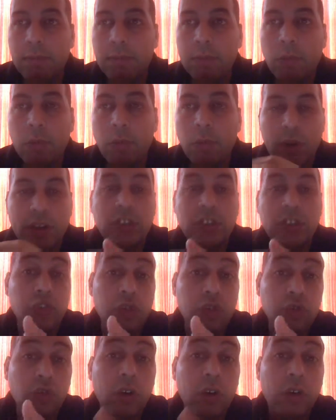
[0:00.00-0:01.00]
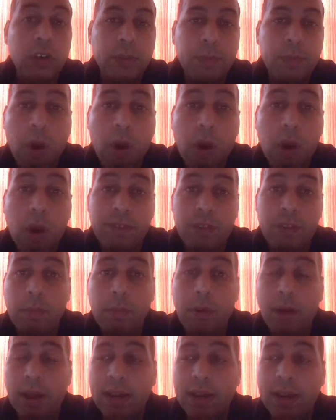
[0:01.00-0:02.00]
what is the strongest part of
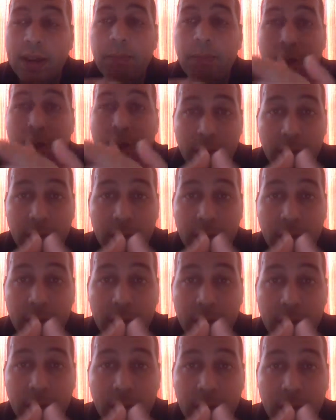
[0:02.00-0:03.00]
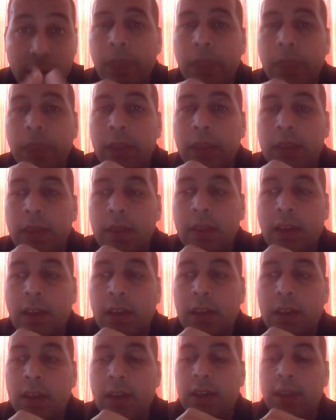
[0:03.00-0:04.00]
your body, part 4.
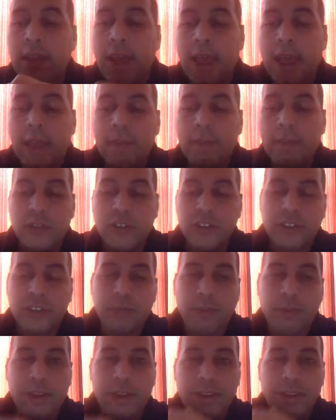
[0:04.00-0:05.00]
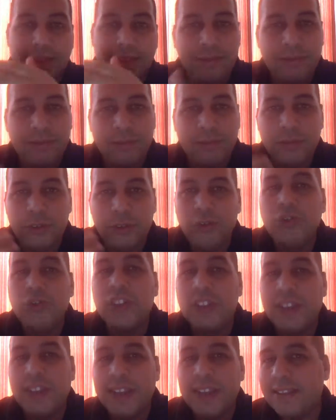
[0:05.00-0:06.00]
I've just been
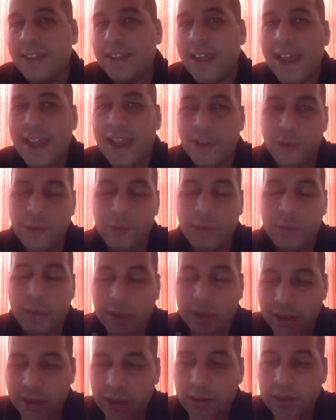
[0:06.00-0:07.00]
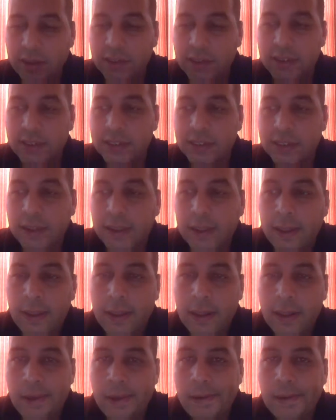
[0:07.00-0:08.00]
using that title because,
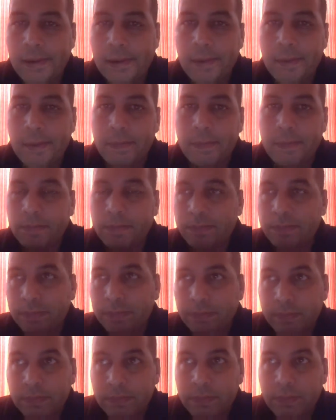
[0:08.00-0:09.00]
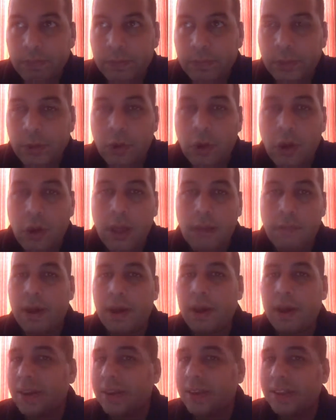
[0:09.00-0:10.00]
our
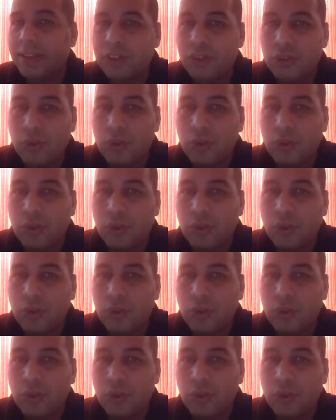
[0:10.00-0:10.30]
body is so